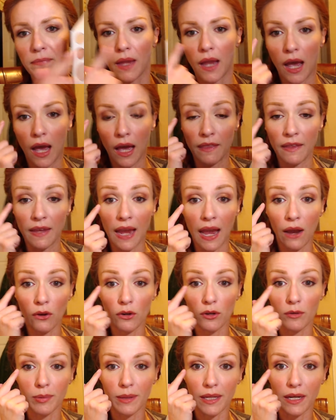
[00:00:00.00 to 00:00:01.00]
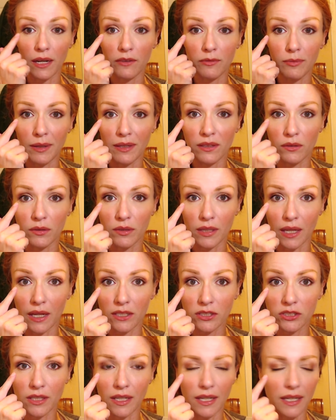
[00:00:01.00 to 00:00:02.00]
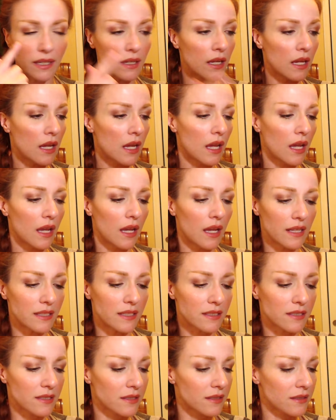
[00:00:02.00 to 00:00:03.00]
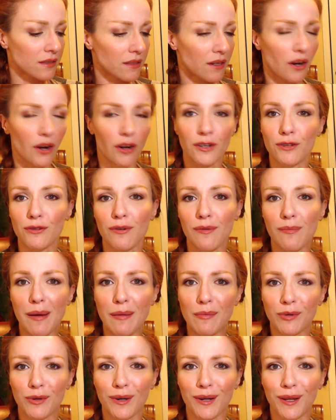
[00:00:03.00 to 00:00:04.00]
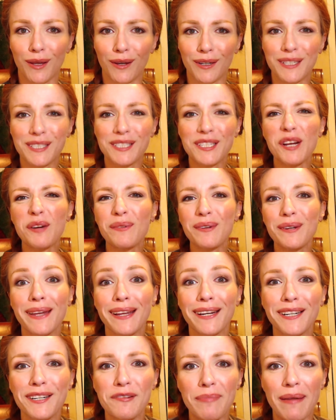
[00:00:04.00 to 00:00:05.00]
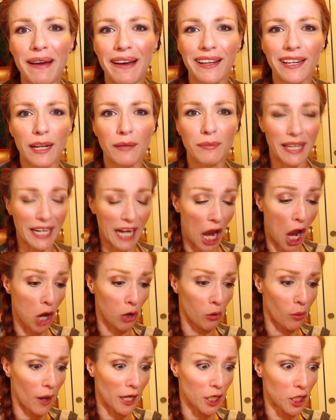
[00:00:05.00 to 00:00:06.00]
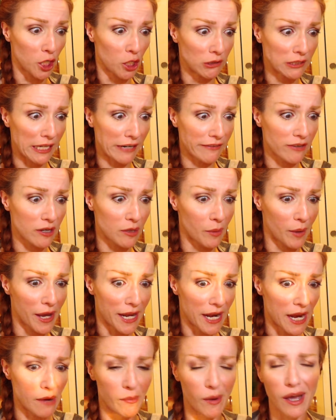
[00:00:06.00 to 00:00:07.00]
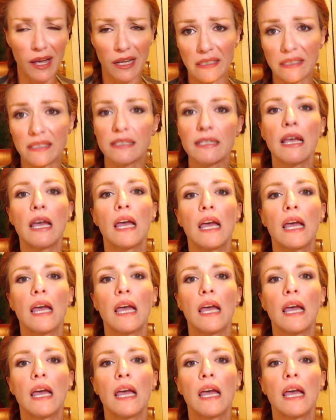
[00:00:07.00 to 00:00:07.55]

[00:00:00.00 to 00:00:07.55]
on the outer bit of my lower lash line. It's hard to remember it all, because you know when you get a new palette, I'm like, I want to use every one at once.